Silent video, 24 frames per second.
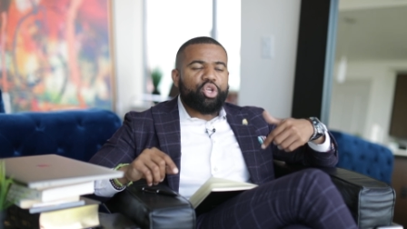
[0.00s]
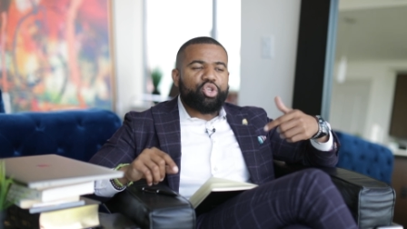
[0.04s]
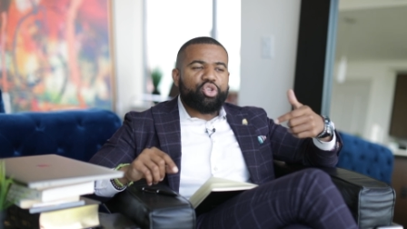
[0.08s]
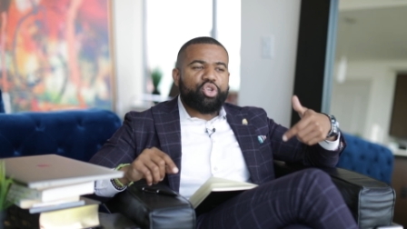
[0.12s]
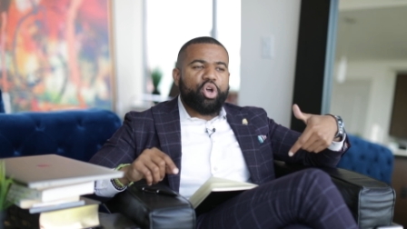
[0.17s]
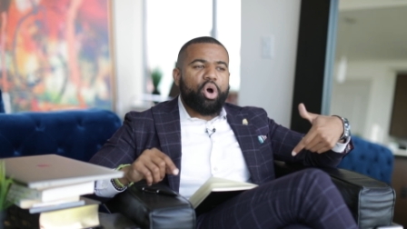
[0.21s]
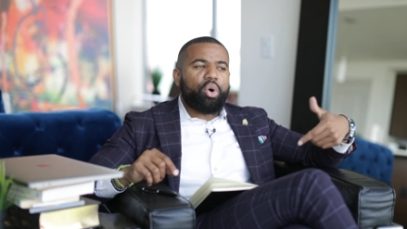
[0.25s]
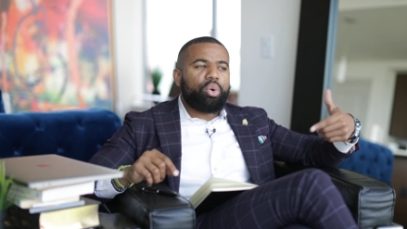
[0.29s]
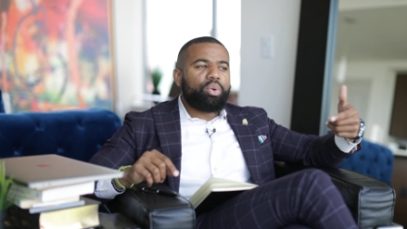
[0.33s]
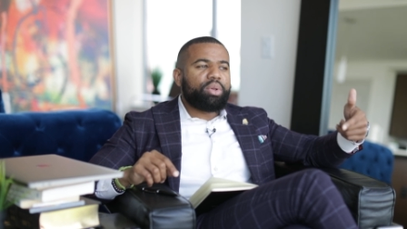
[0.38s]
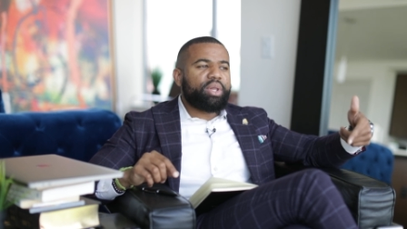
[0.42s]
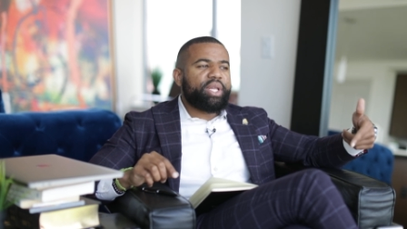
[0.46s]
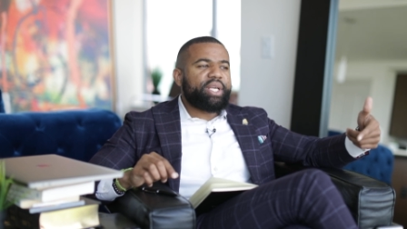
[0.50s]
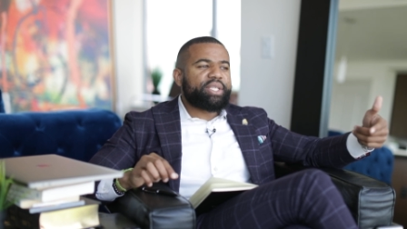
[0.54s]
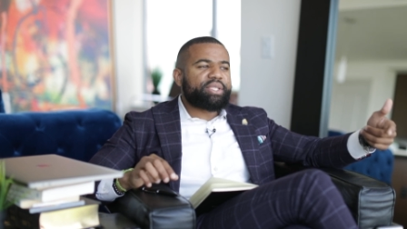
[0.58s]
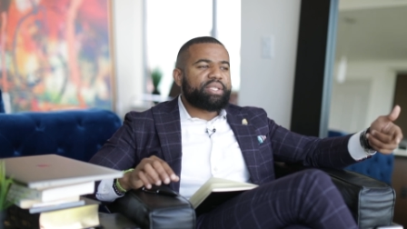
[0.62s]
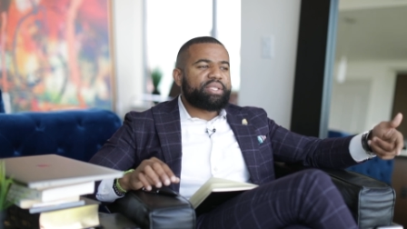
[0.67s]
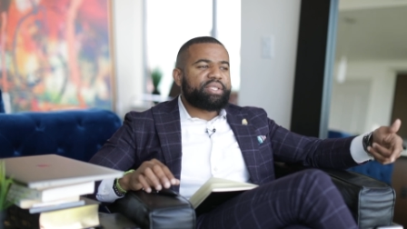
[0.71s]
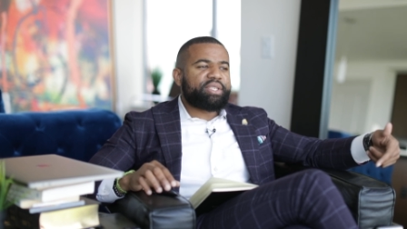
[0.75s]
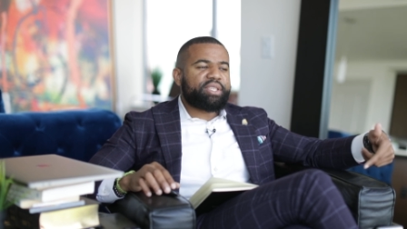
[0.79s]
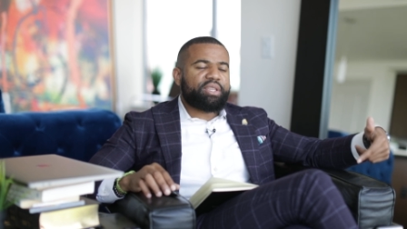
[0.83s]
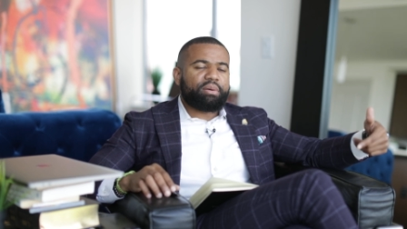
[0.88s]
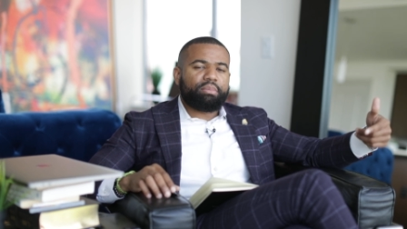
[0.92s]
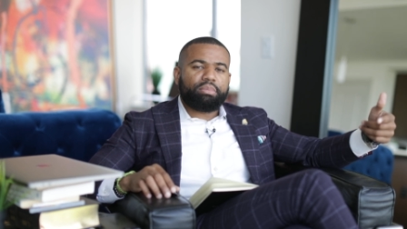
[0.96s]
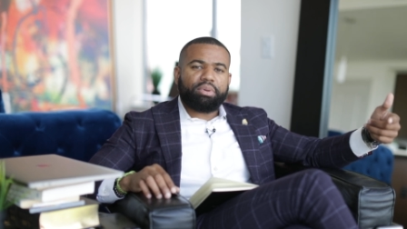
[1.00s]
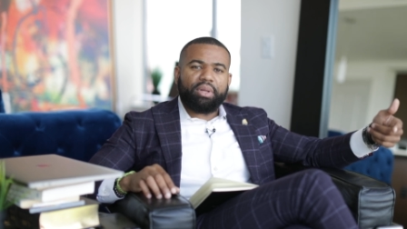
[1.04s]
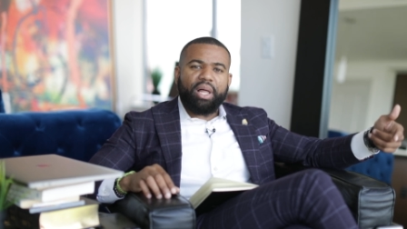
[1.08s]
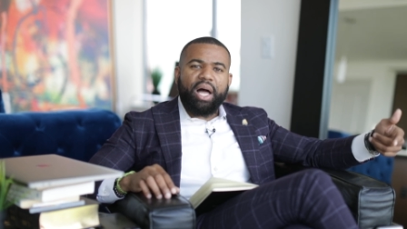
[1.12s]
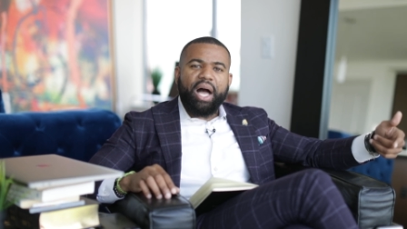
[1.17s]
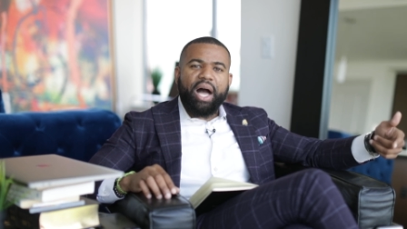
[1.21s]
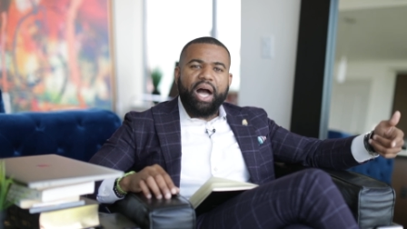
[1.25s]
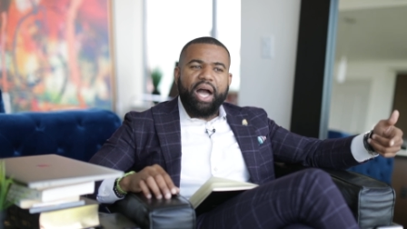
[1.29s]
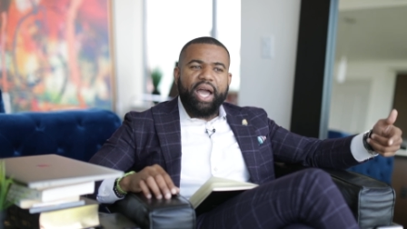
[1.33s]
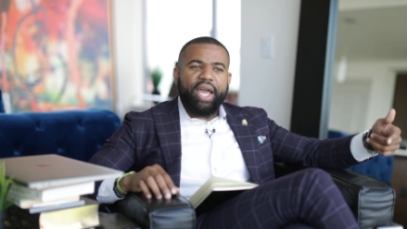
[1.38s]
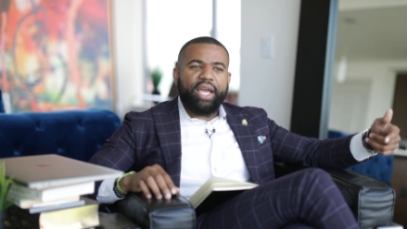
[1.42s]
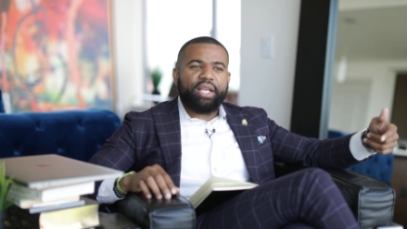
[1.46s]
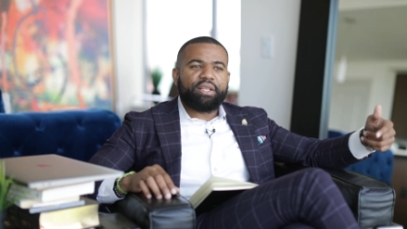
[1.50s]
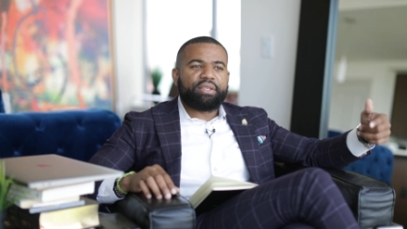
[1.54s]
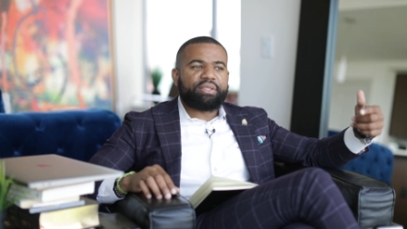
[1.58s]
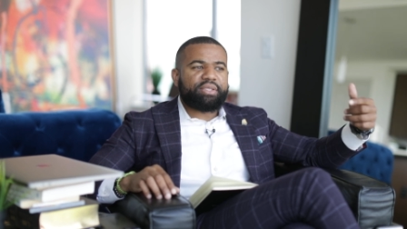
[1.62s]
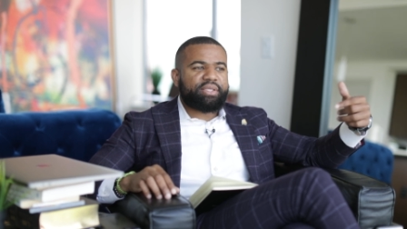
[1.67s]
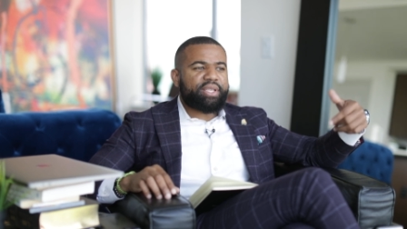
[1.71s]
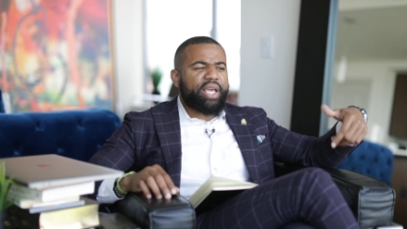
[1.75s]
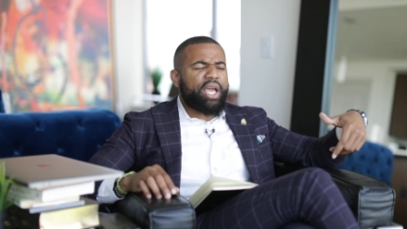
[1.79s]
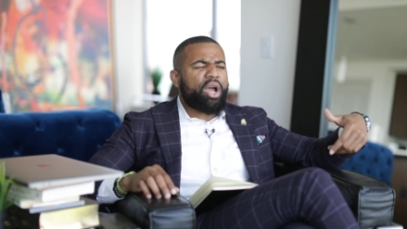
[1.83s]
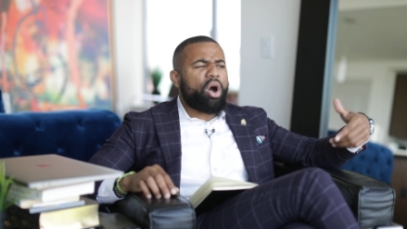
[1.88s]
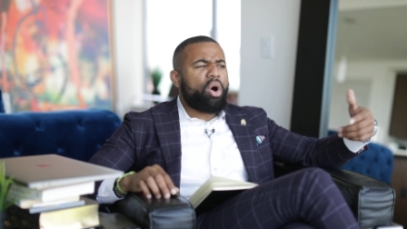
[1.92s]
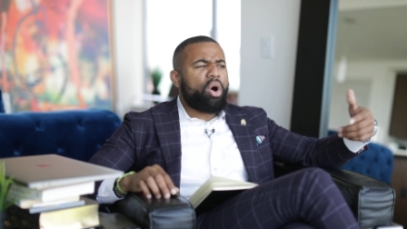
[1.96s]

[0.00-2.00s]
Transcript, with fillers: Don't listen to the blind saying,